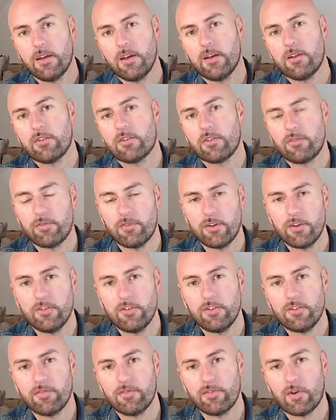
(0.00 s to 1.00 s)
So
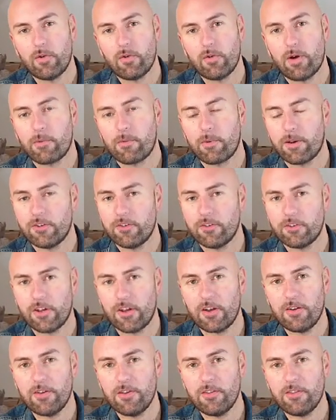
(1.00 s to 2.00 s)
first of all, I'm going to show
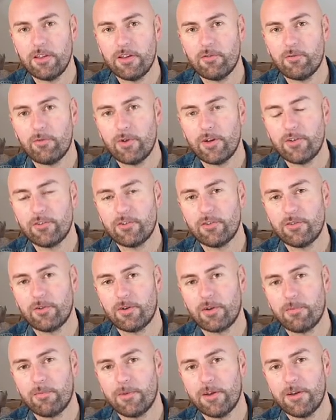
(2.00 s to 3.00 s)
you the original
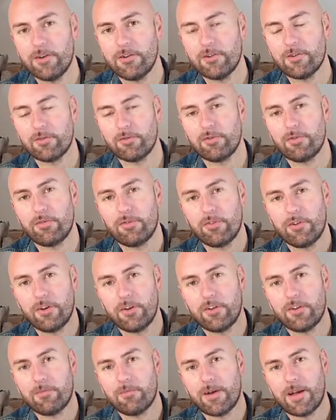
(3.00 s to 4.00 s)
commercial for Fleur
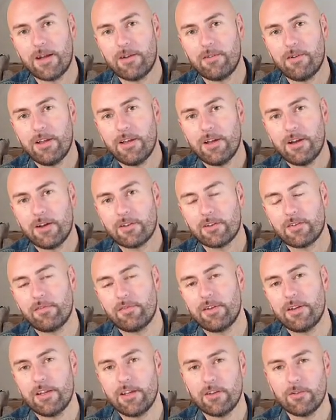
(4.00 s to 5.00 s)
de Mal because I
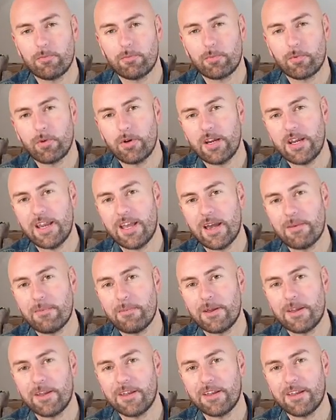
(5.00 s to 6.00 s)
think it's pretty
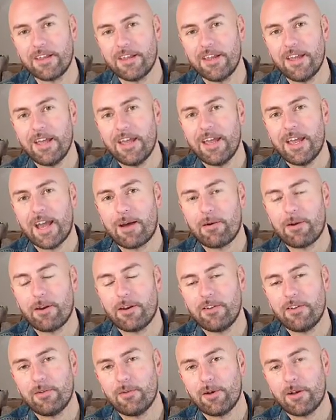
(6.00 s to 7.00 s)
epic. I'm going
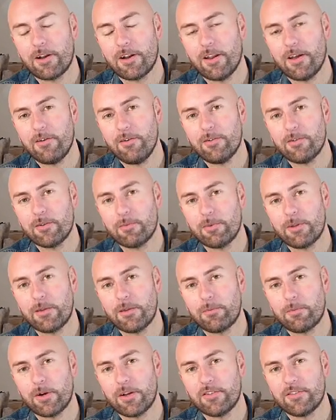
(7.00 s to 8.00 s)
to do a close-up of the
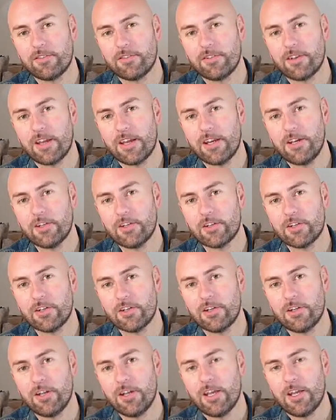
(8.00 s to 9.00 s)

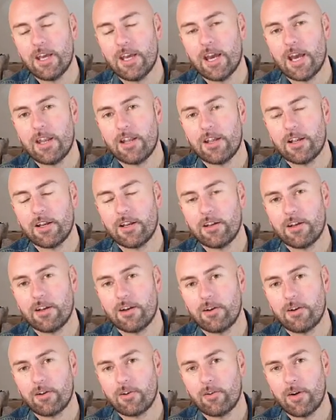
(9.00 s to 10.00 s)
presentation and then I'm going
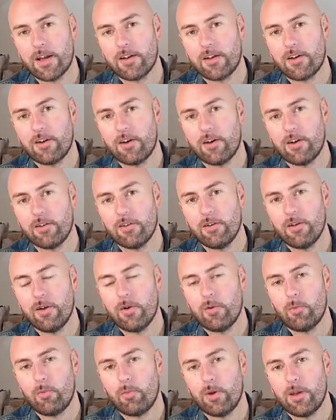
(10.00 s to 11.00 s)
to crack on
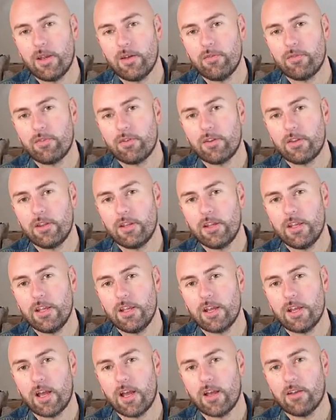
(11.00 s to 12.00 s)
with
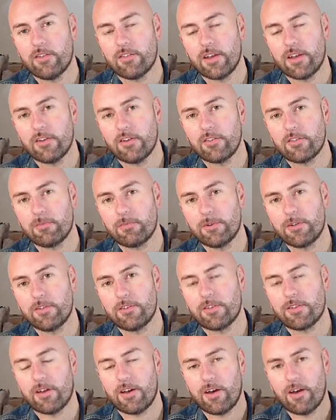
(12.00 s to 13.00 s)
the
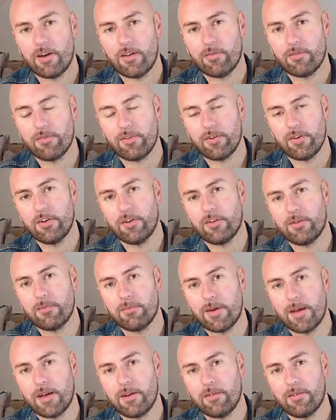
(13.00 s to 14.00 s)
assessment of Fleur de
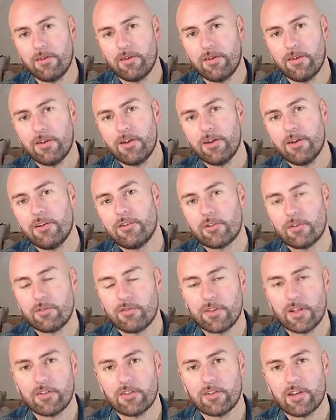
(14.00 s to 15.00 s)
Mal. So if
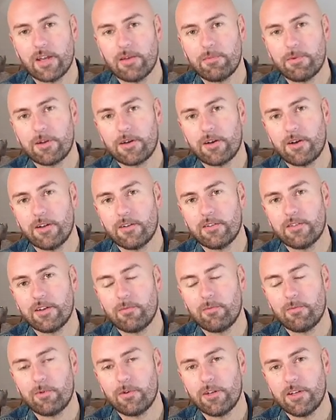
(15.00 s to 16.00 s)
that type of
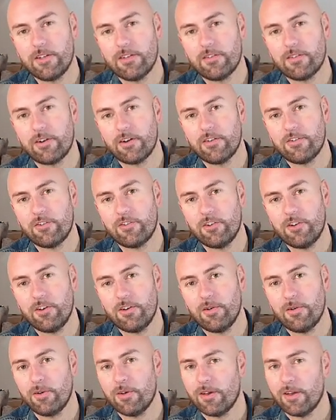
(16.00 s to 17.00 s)
content would interest
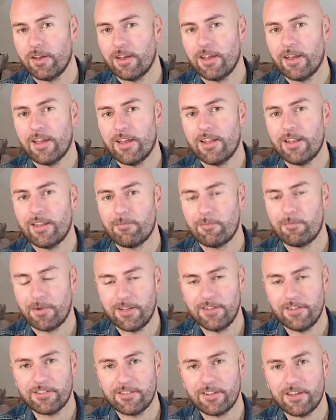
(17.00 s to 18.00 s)
you, then
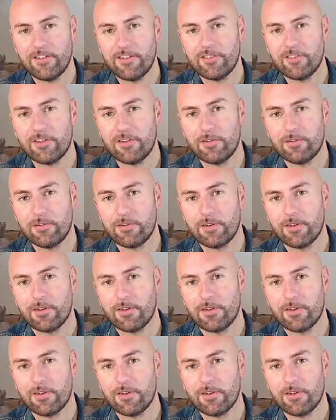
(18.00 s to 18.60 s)
please stay tuned.